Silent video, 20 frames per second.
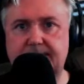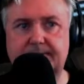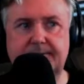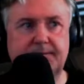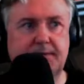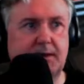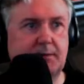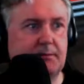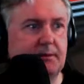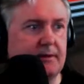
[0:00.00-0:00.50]

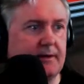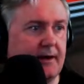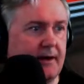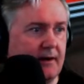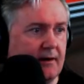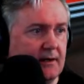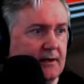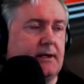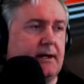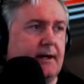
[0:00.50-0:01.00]
people
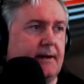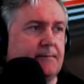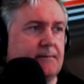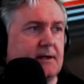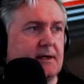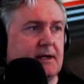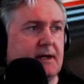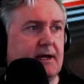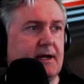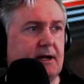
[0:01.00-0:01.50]
there. Yeah.
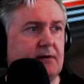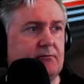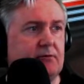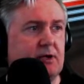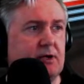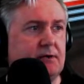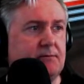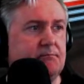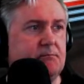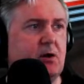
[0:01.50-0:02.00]

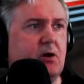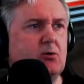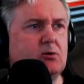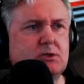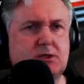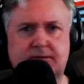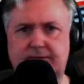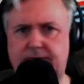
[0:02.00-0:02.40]
Right, most of